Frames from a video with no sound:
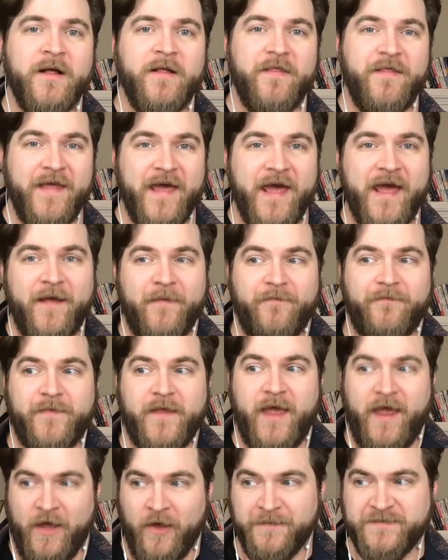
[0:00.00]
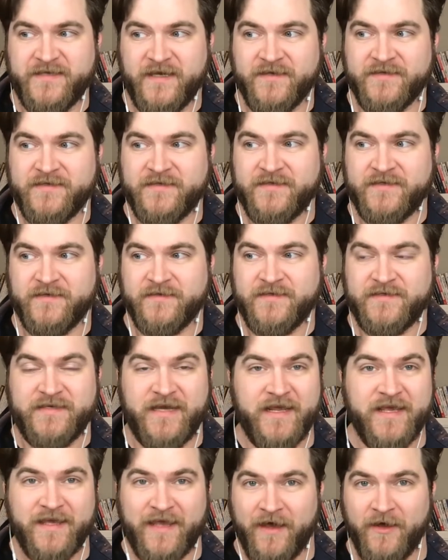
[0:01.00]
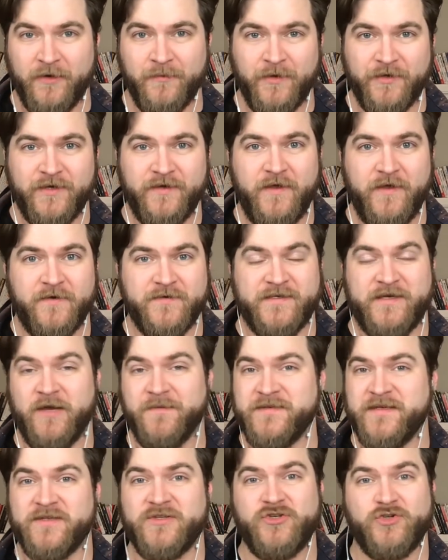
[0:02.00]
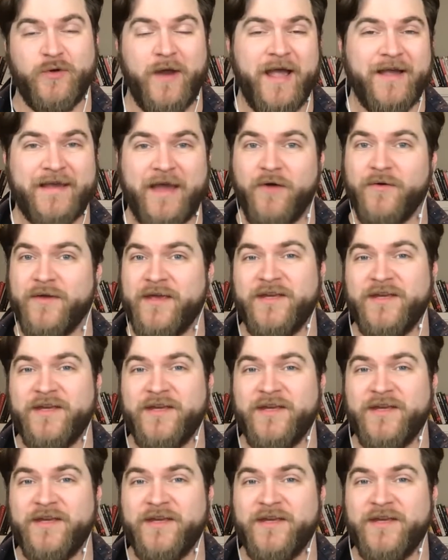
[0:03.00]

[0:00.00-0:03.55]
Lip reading: that helps us stay accountable to those and helps us track how